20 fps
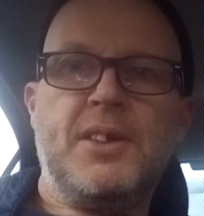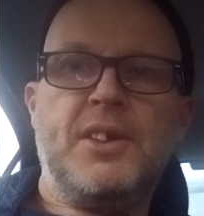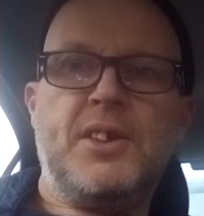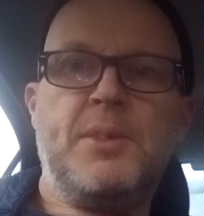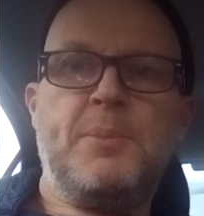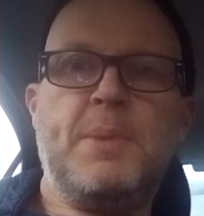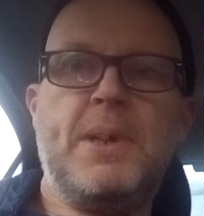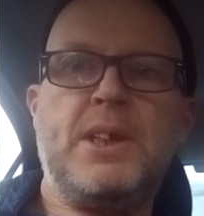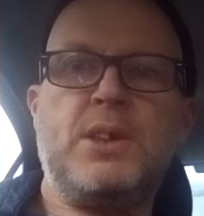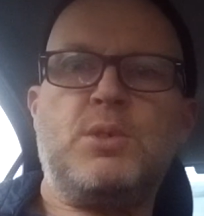
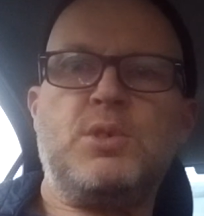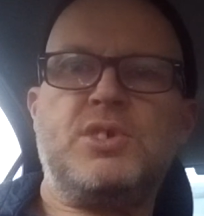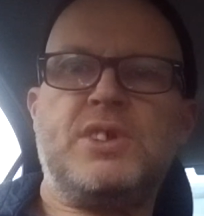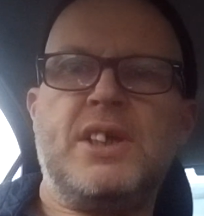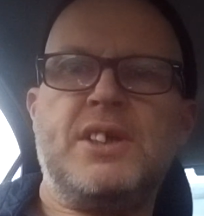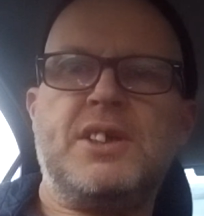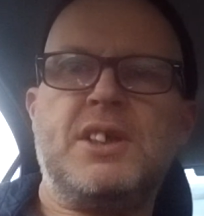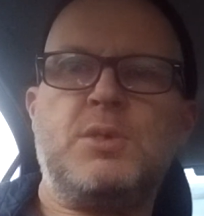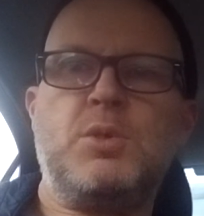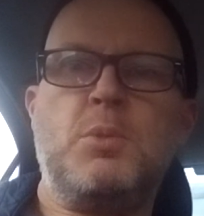the medical
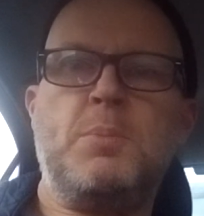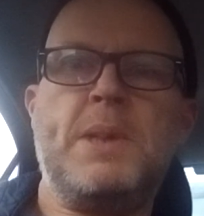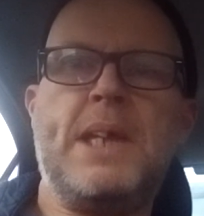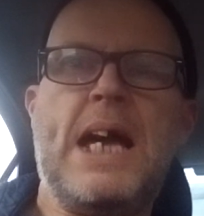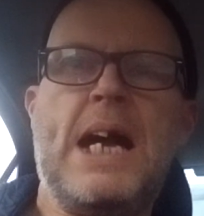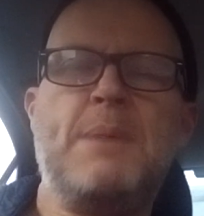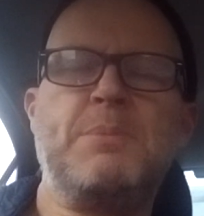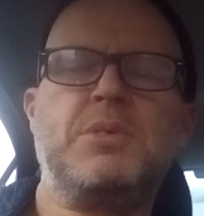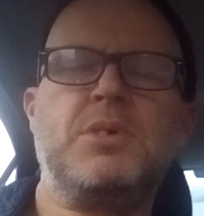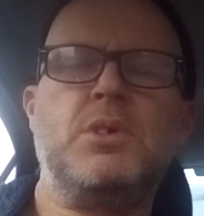centres would be
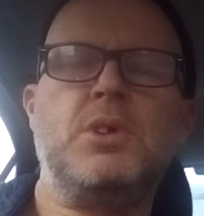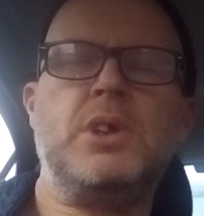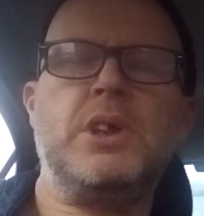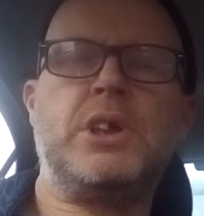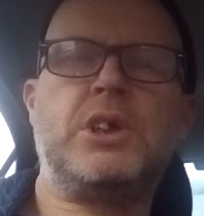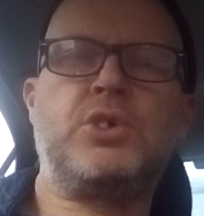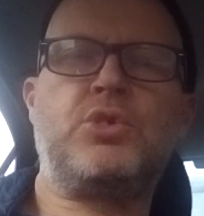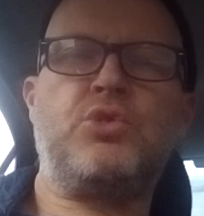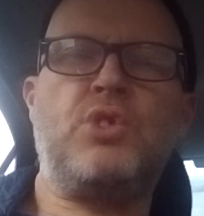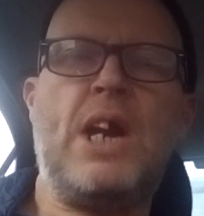absolutely
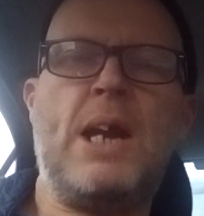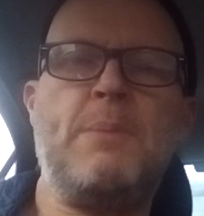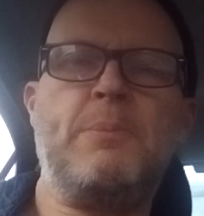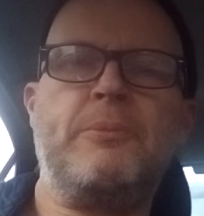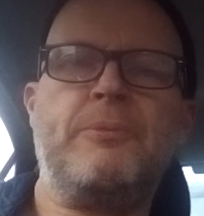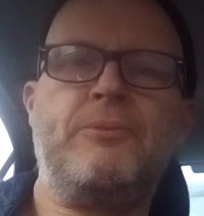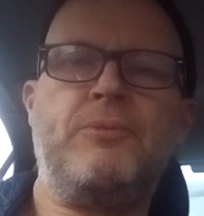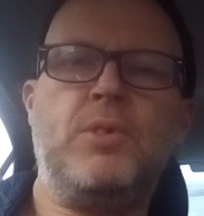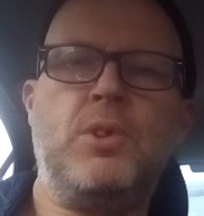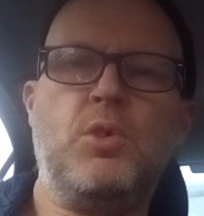
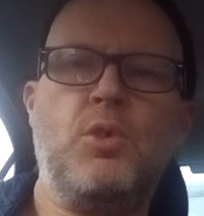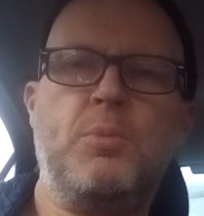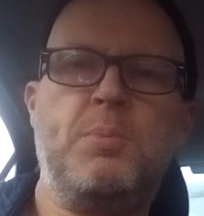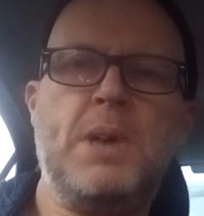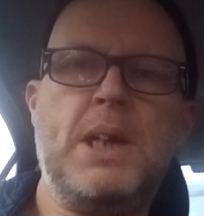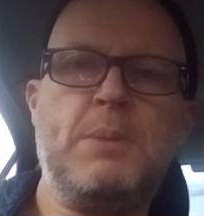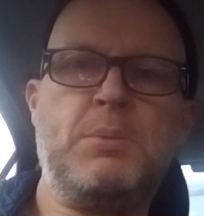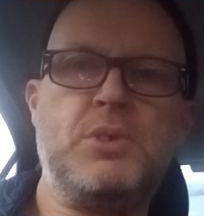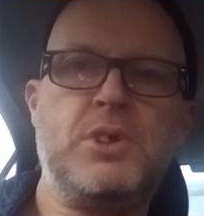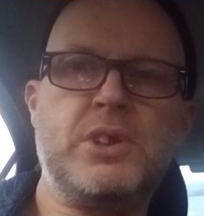crammed full of
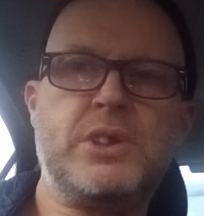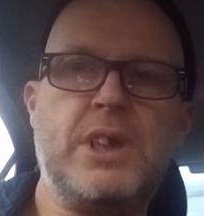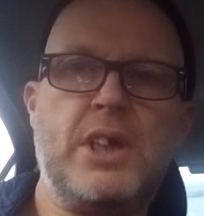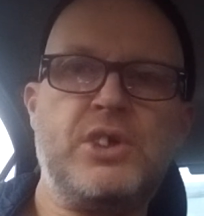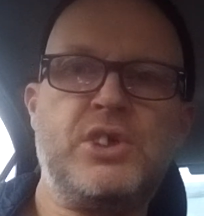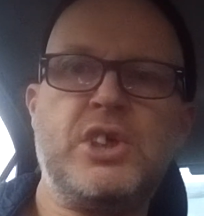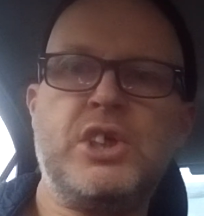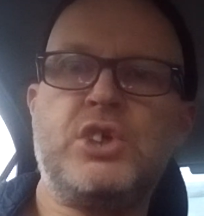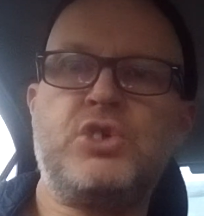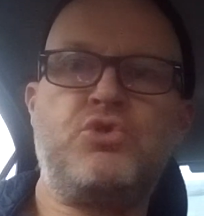people just
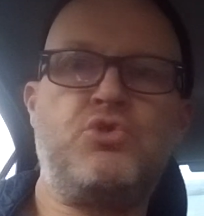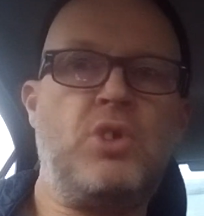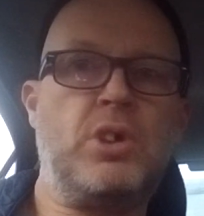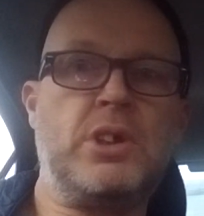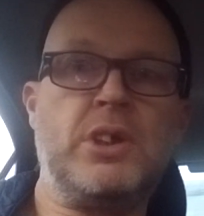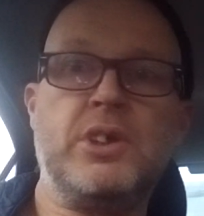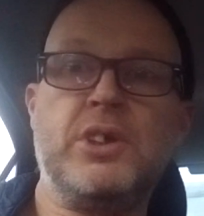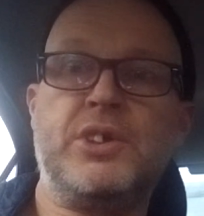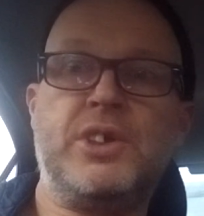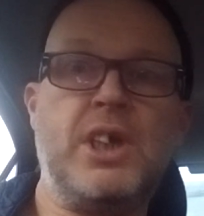actually
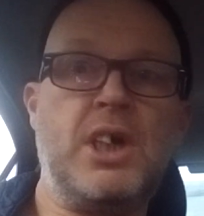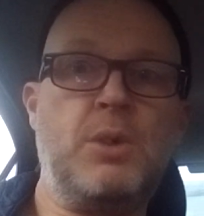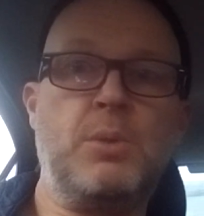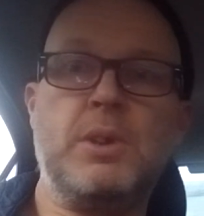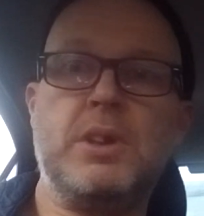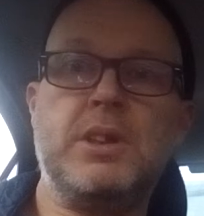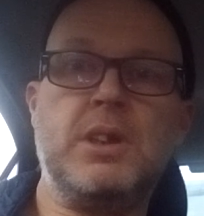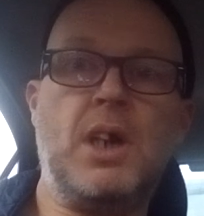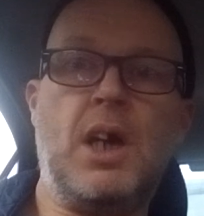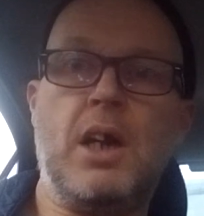struggling to deal
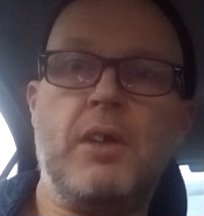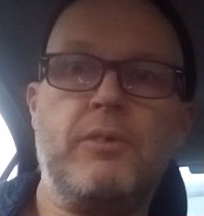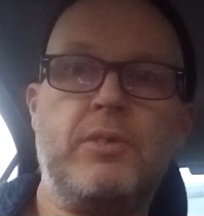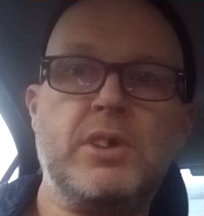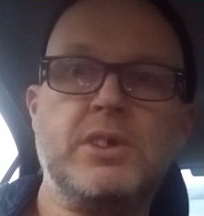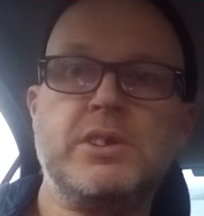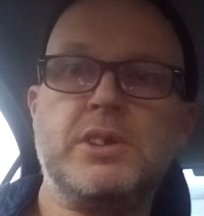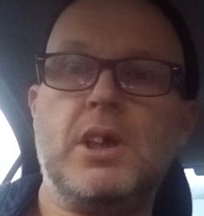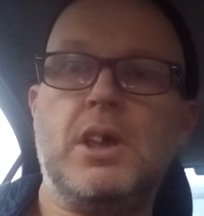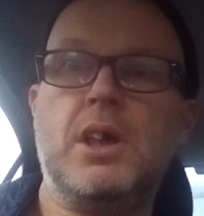with life
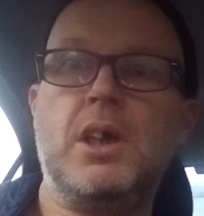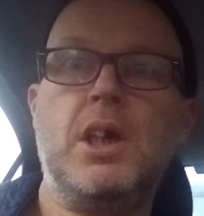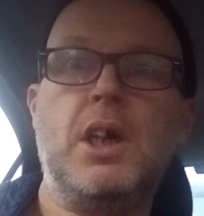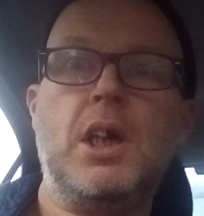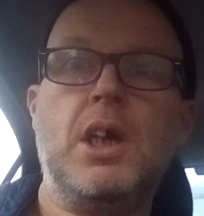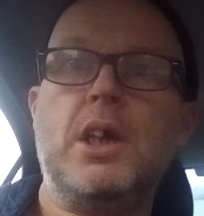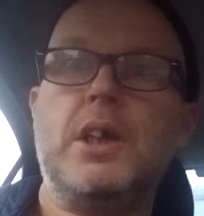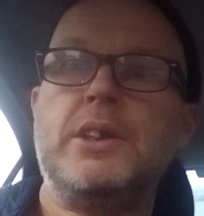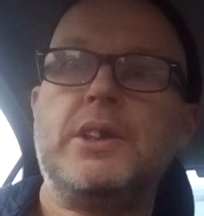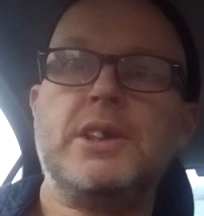because uh,
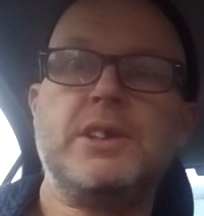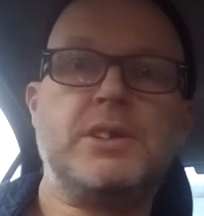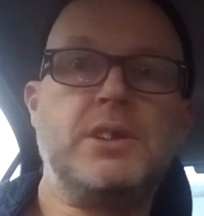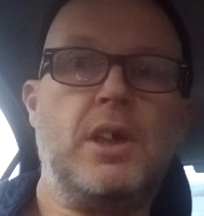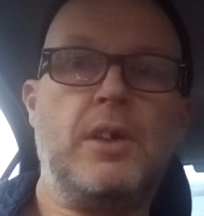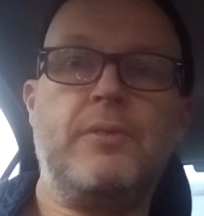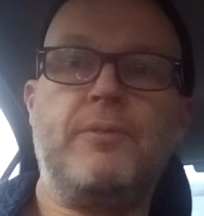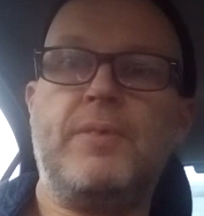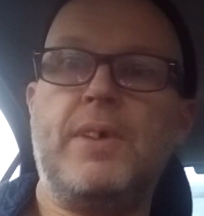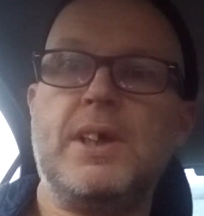there's
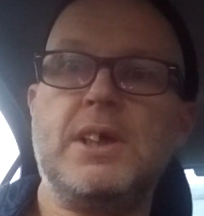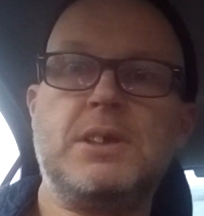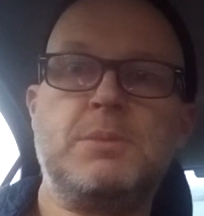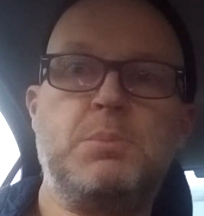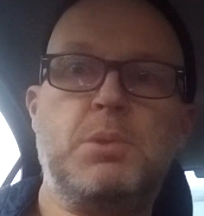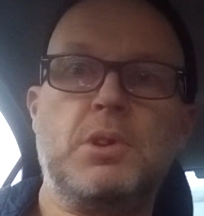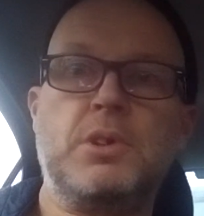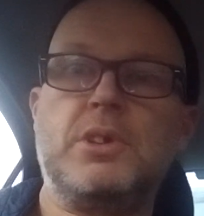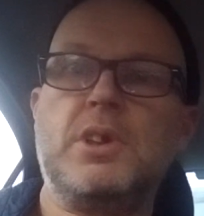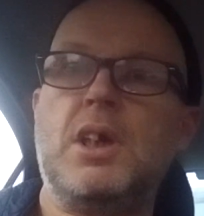no
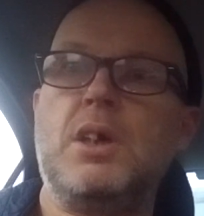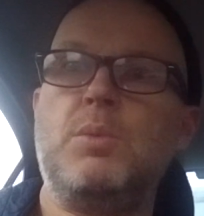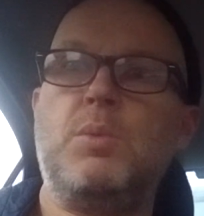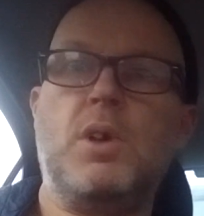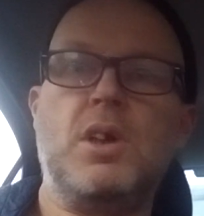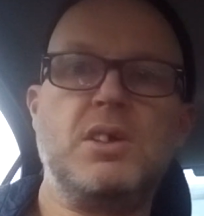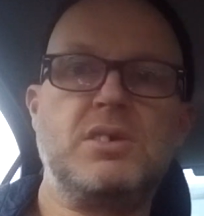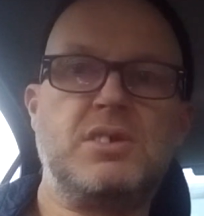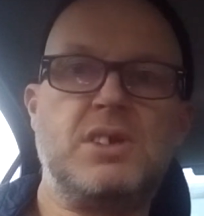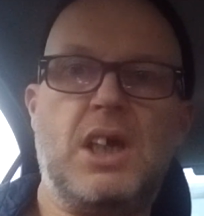Facebook, no
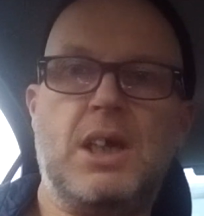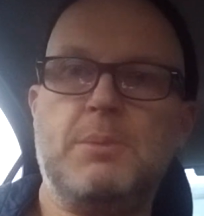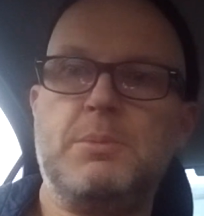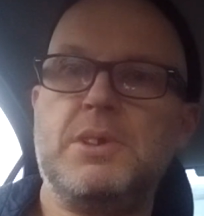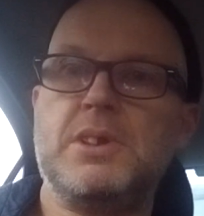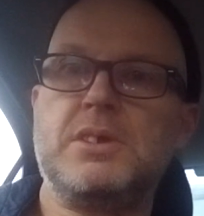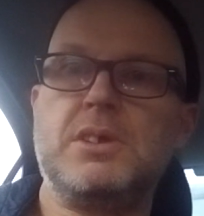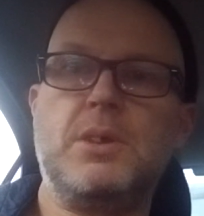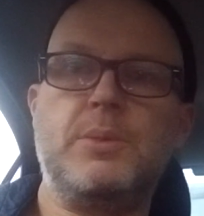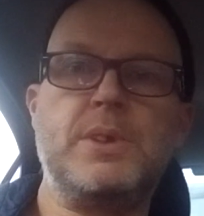WhatsApp,
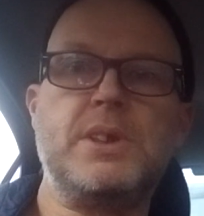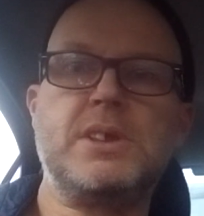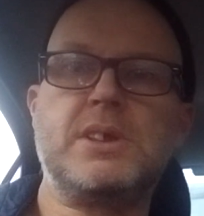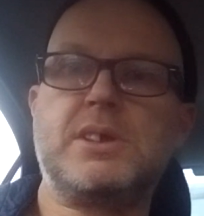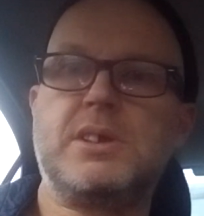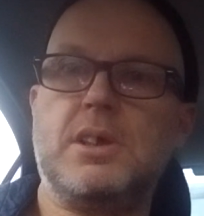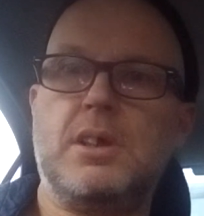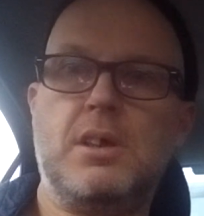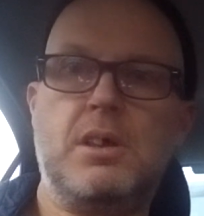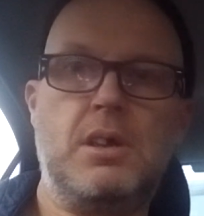there's no
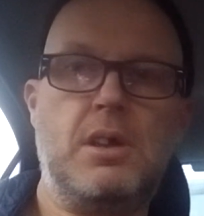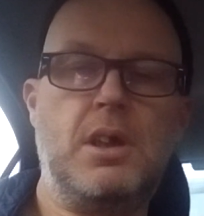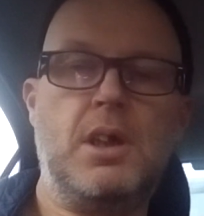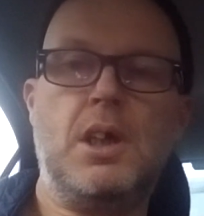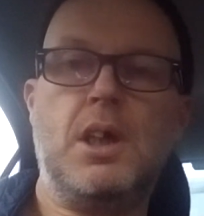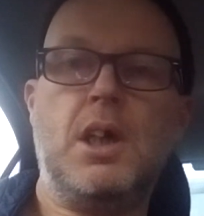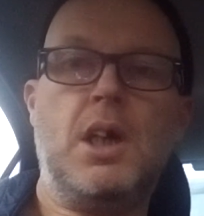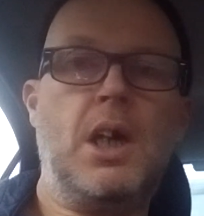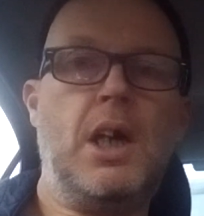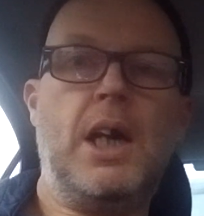Insta.
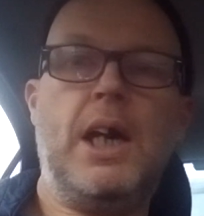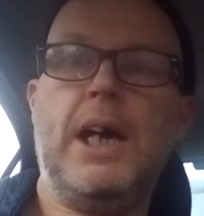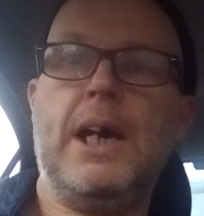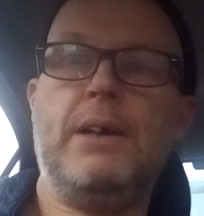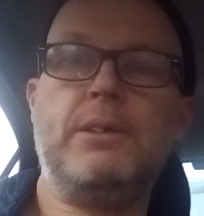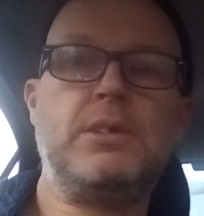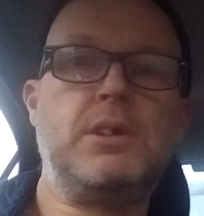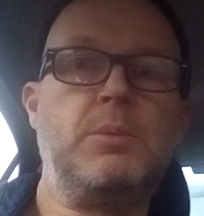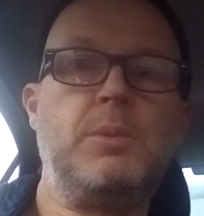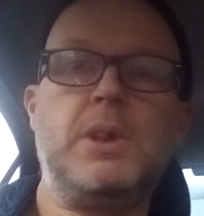
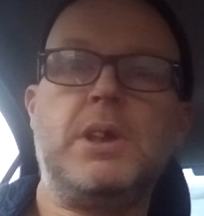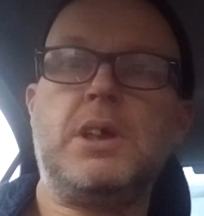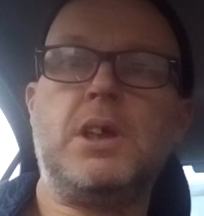How do we